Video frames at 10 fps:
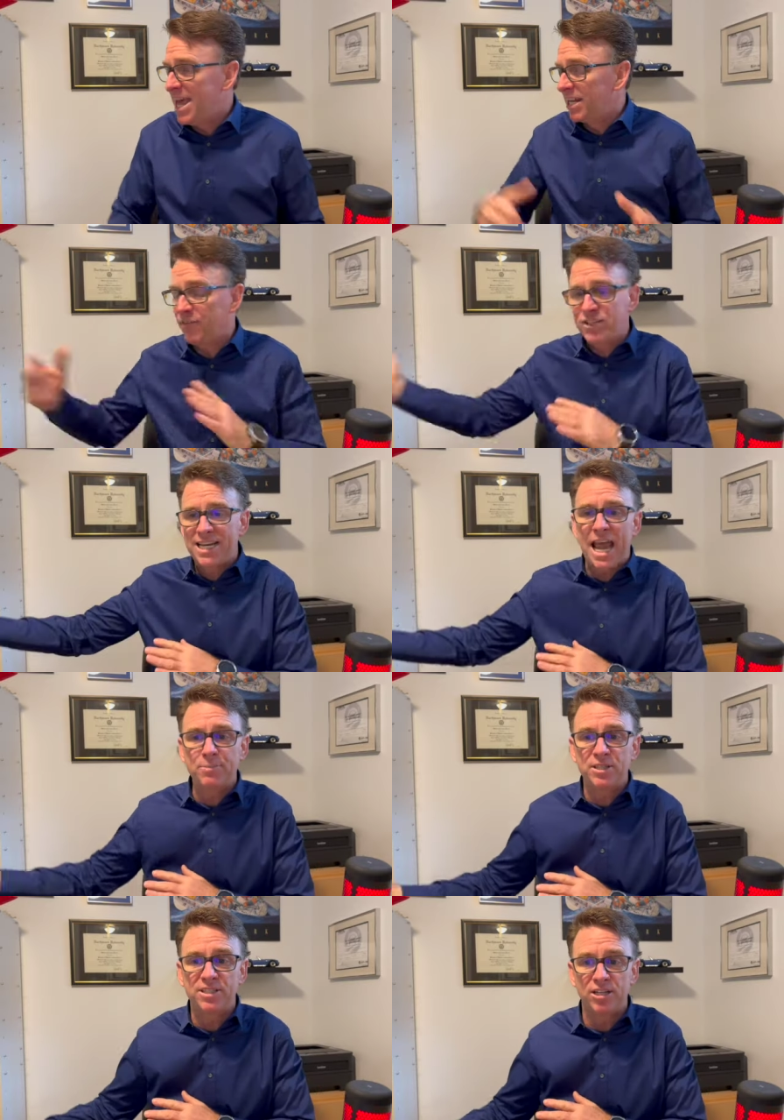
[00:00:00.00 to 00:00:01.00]
Leveraging
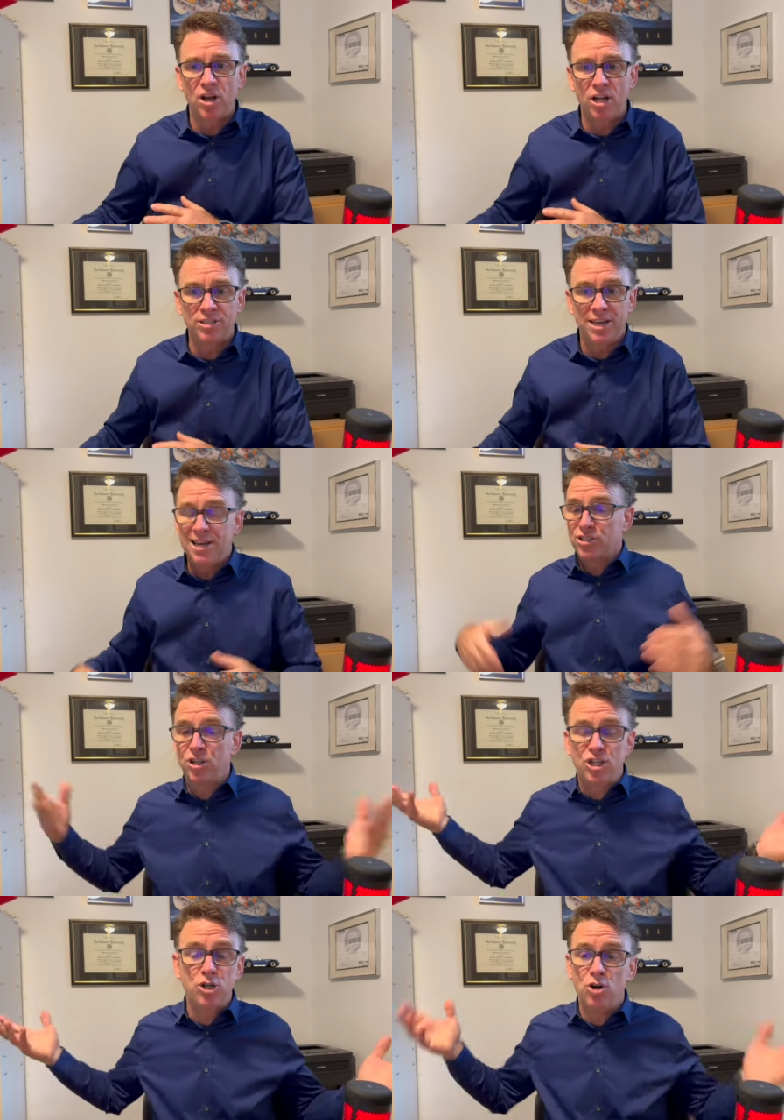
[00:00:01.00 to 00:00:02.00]
apps and technology so
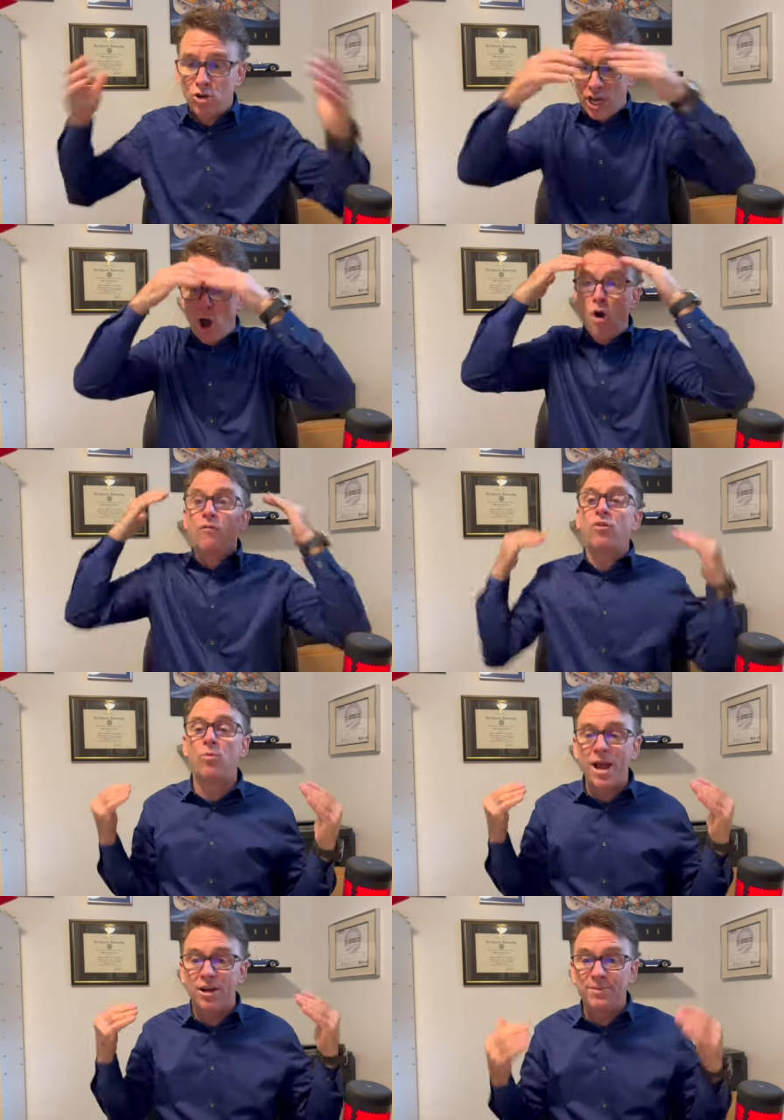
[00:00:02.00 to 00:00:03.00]
that you don't get
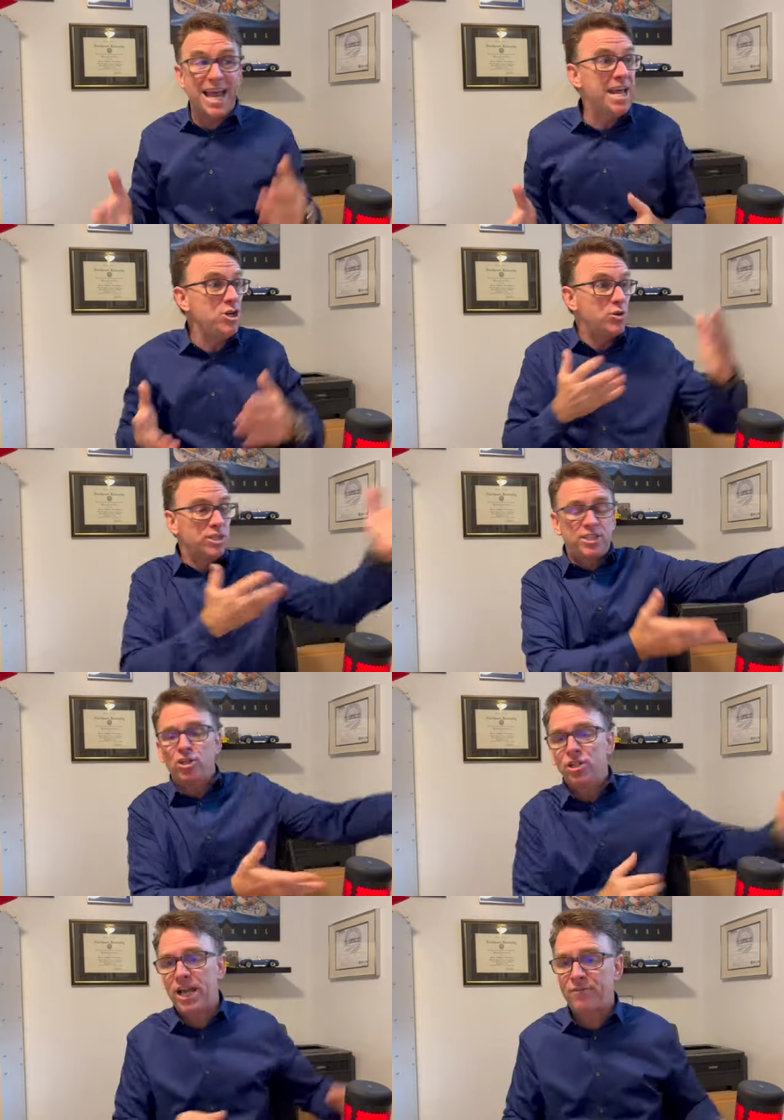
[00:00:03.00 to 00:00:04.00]
overwhelmed and you can still
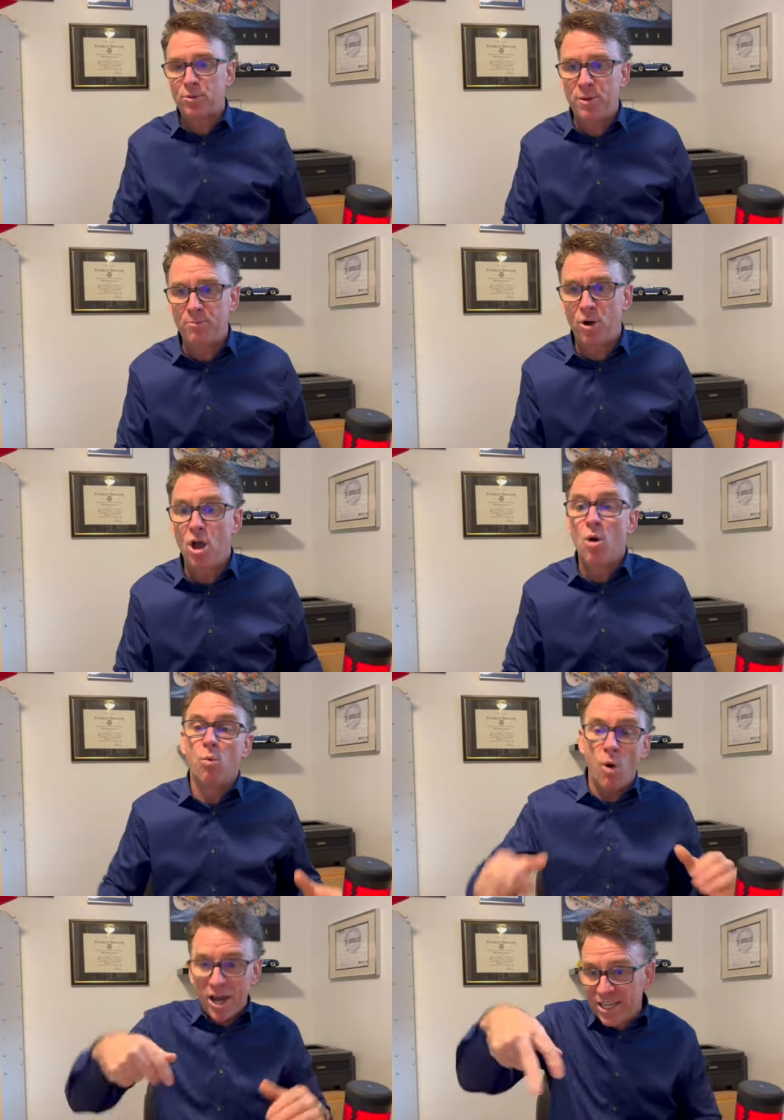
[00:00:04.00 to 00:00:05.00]
look after the people
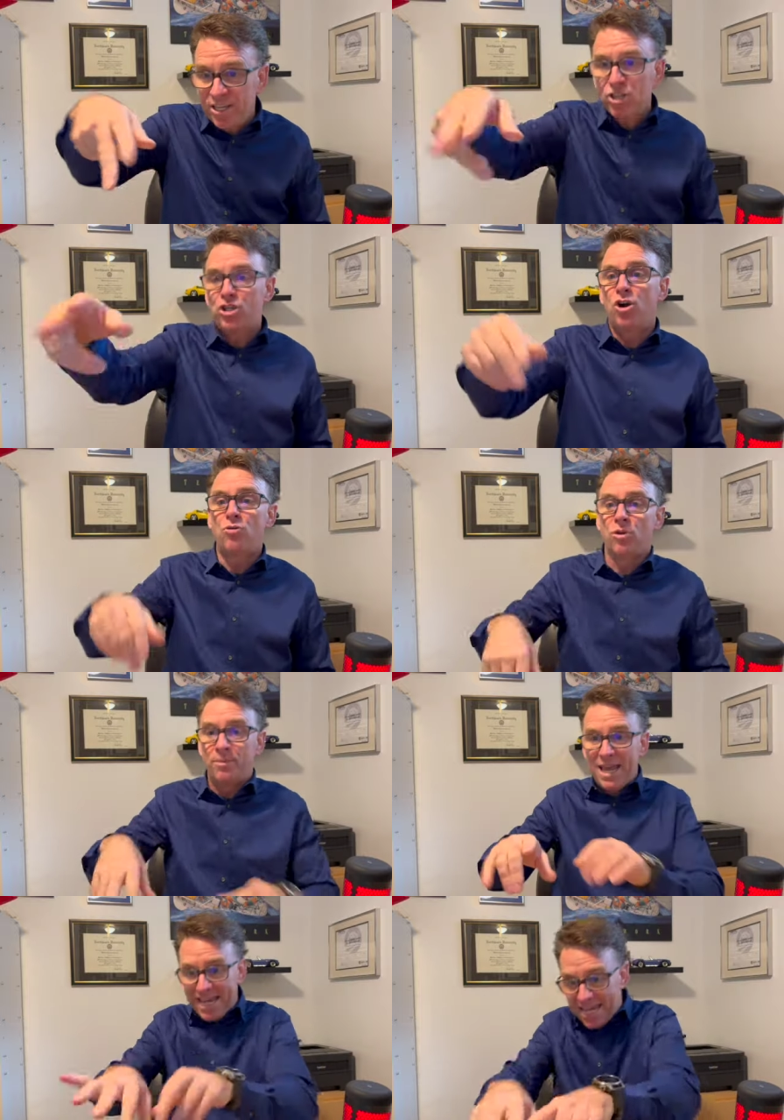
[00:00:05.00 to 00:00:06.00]
walking in the showroom,
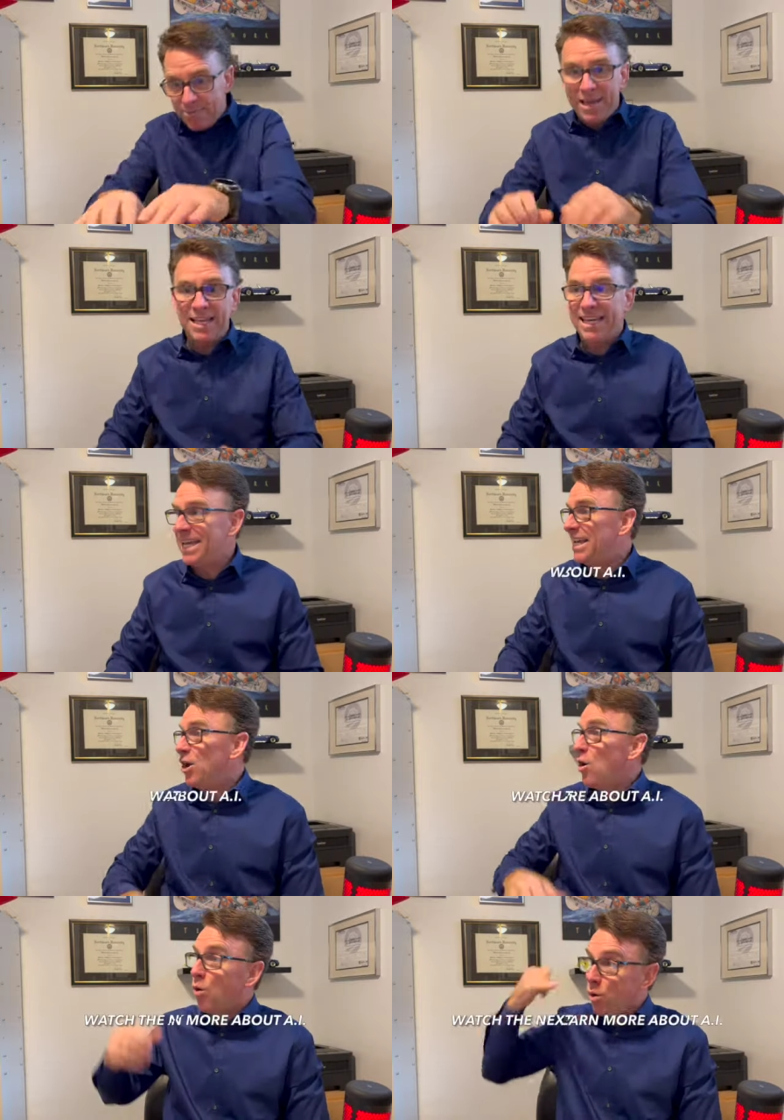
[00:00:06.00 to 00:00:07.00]
emailing in,
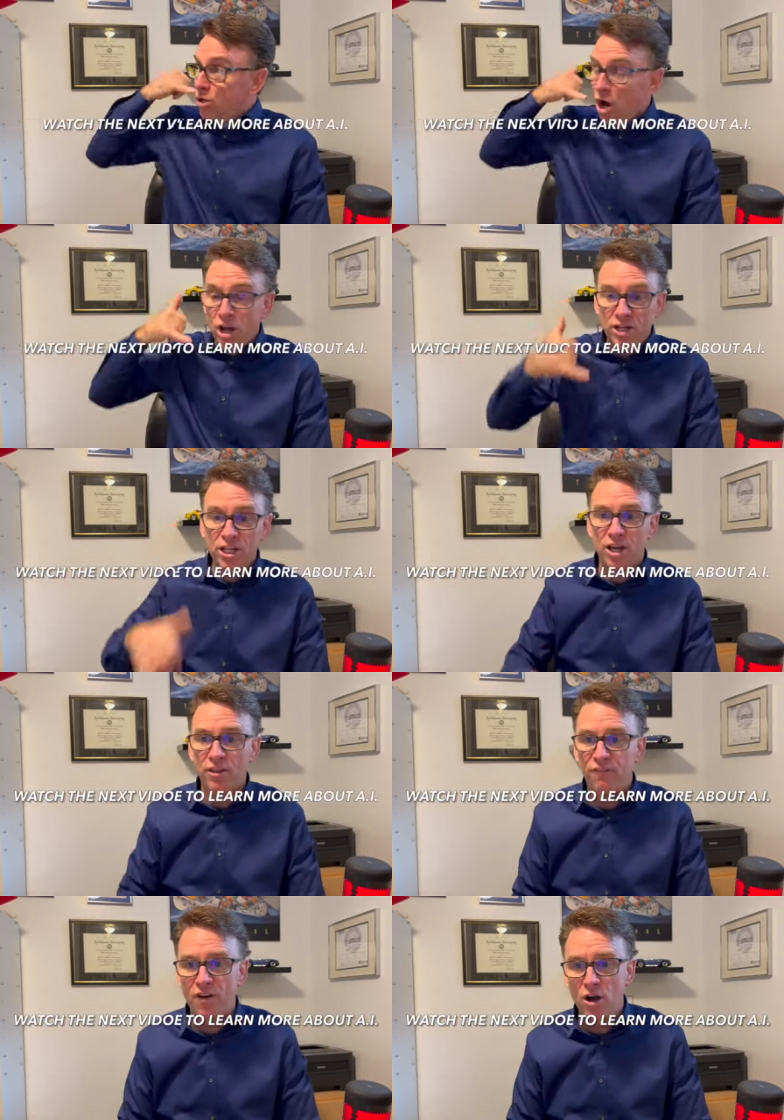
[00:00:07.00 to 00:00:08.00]
or calling you on the
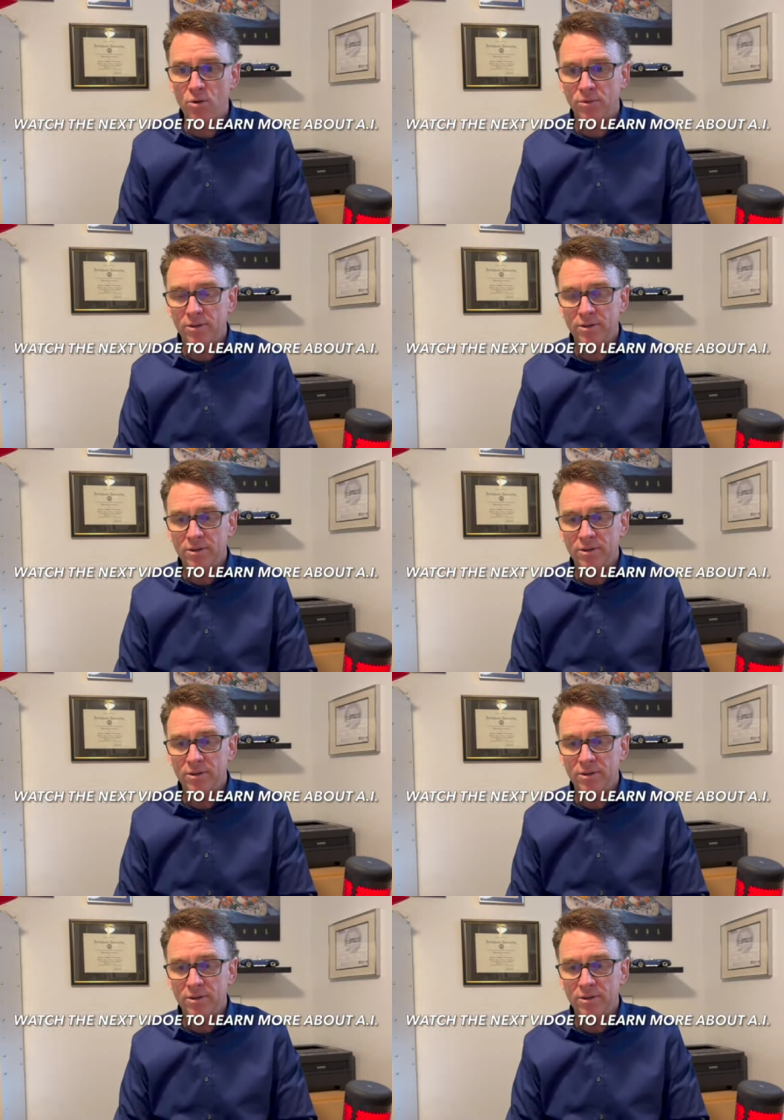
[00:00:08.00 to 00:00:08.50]
phone.